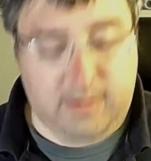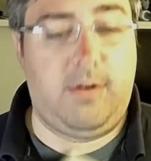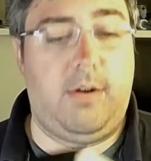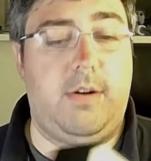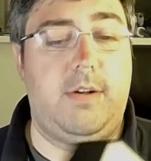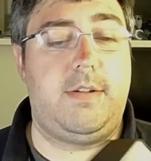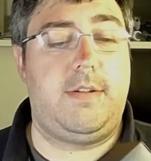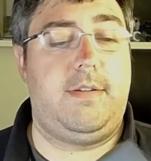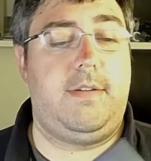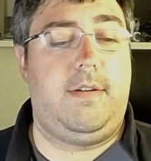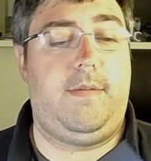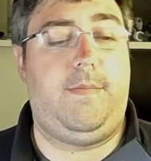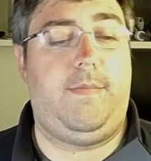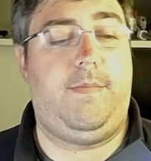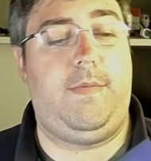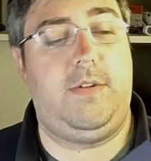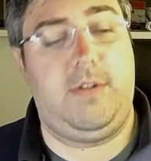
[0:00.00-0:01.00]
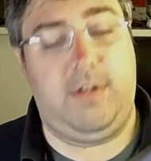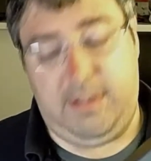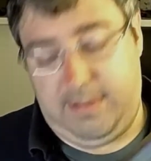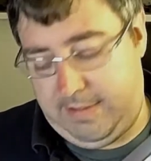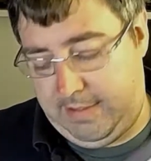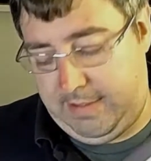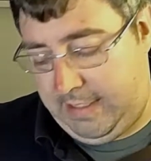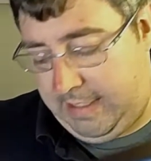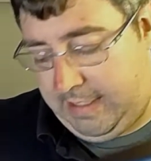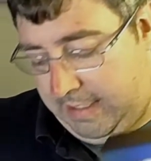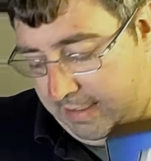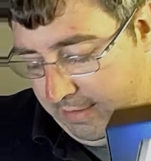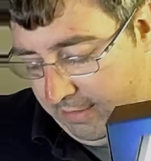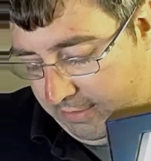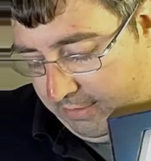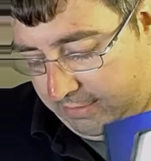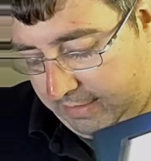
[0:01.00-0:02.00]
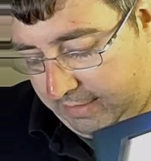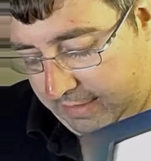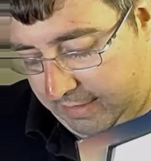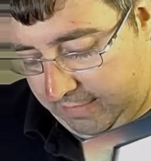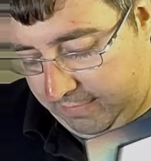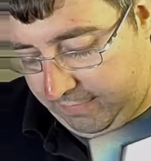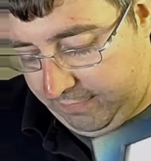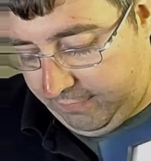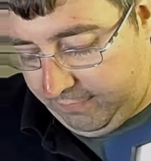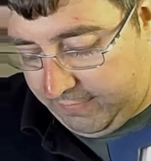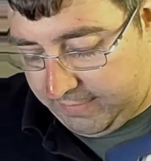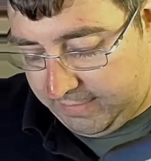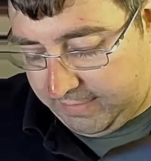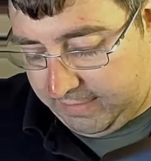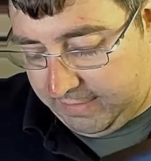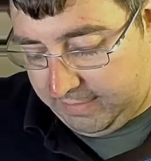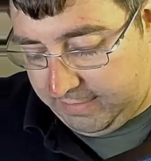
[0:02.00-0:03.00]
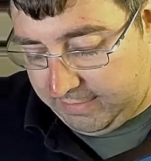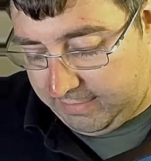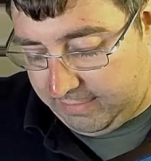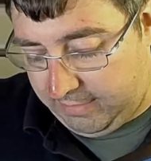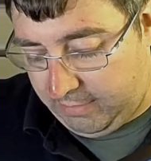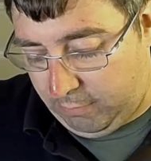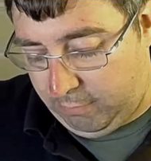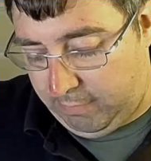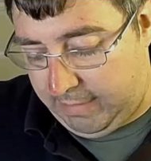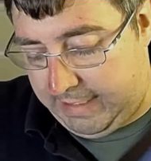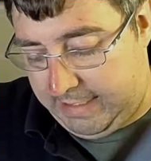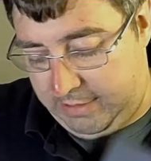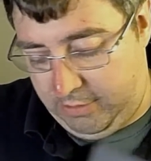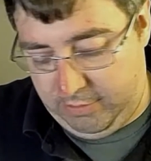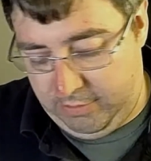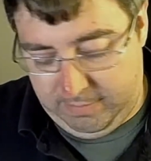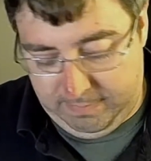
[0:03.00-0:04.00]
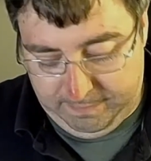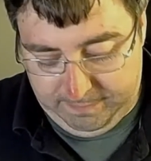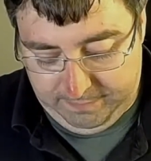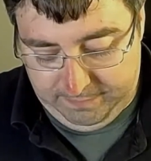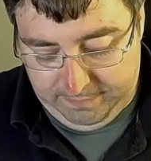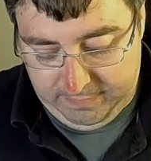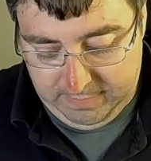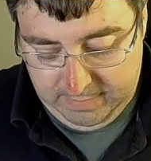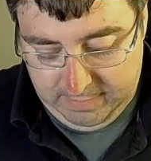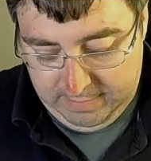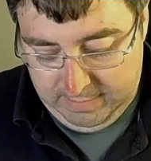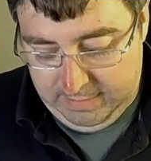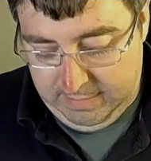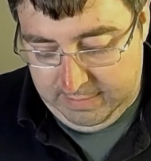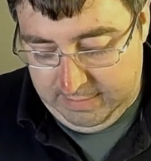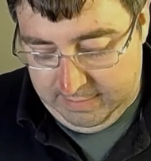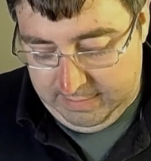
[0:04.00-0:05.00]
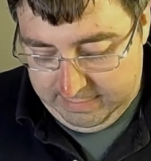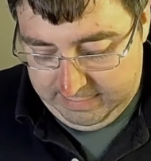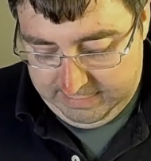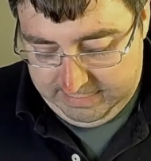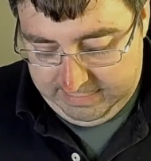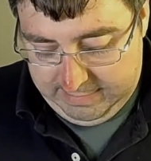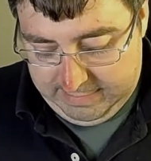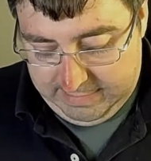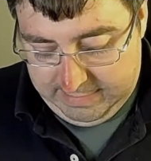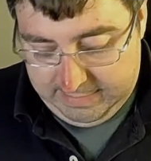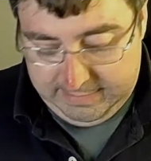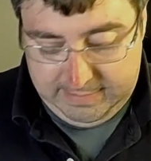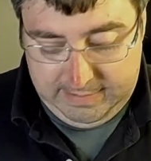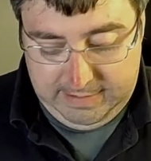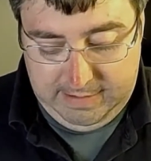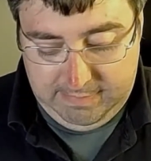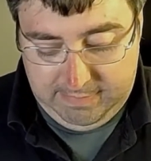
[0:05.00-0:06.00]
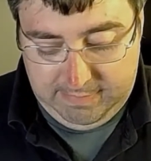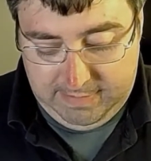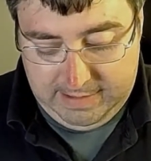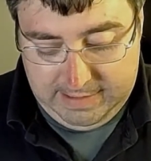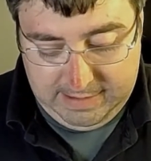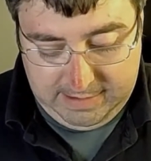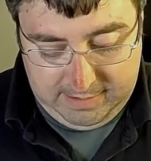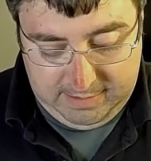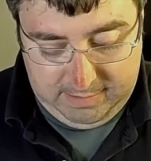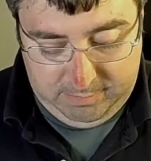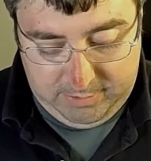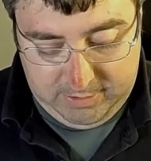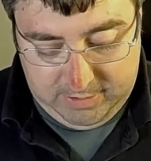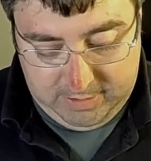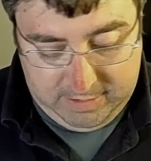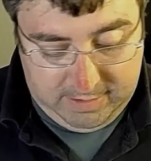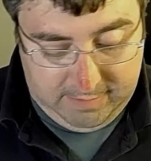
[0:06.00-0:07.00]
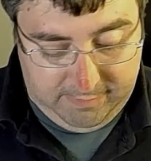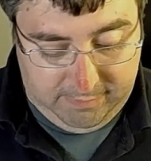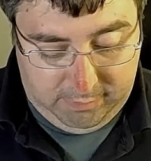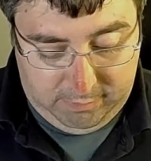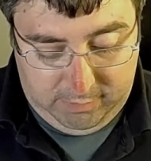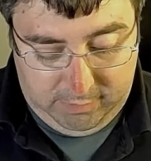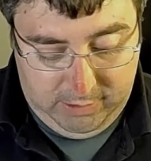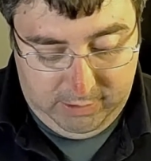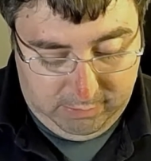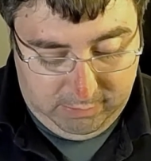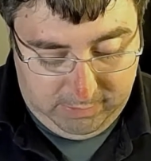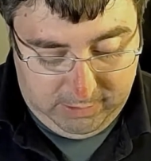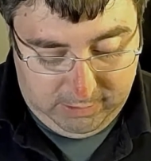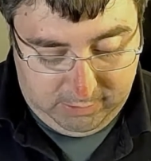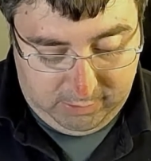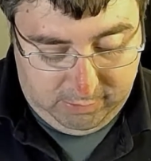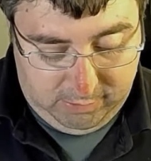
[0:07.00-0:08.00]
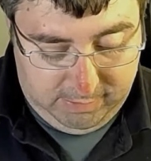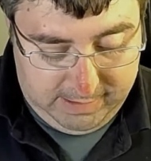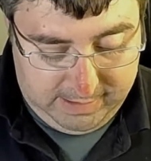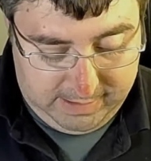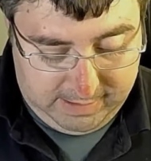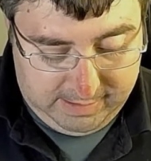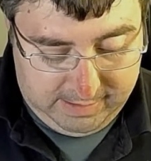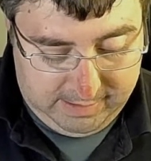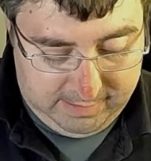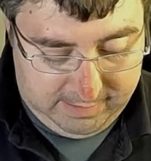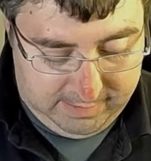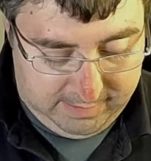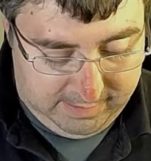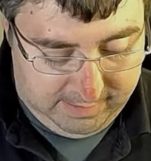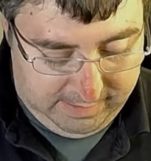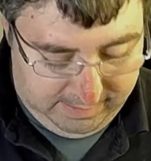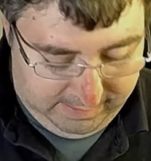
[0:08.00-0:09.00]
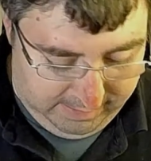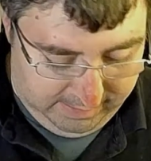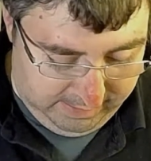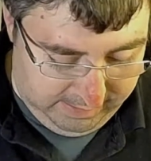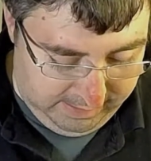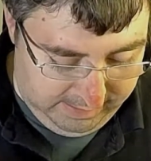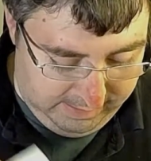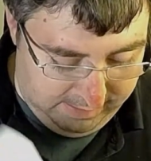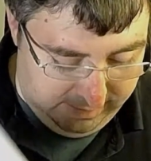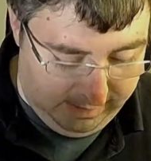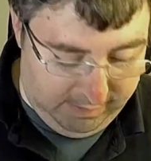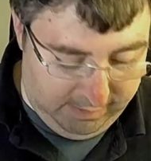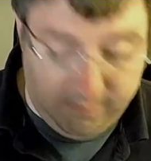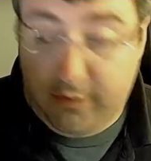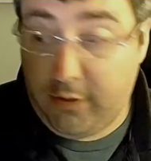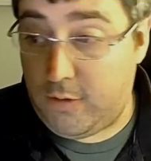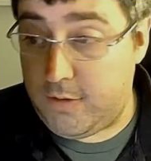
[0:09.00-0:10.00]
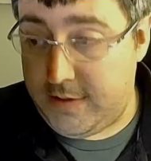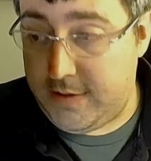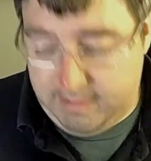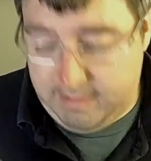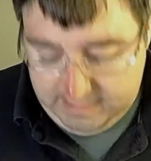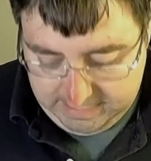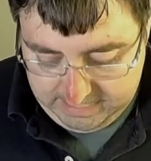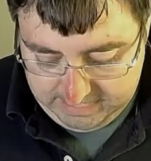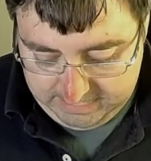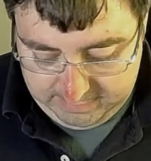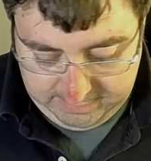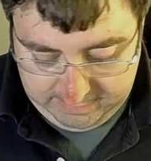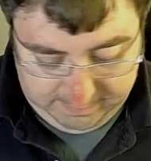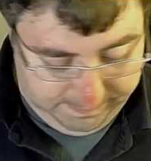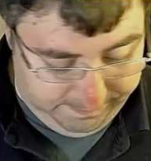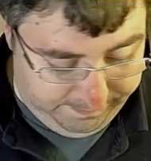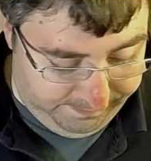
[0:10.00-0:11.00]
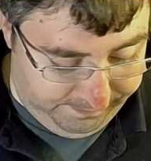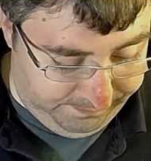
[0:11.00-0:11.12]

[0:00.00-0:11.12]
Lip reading: of course, as you can see here, it just kind of fits in this little wedge. Let's see if that comes off real quick, because of course it does.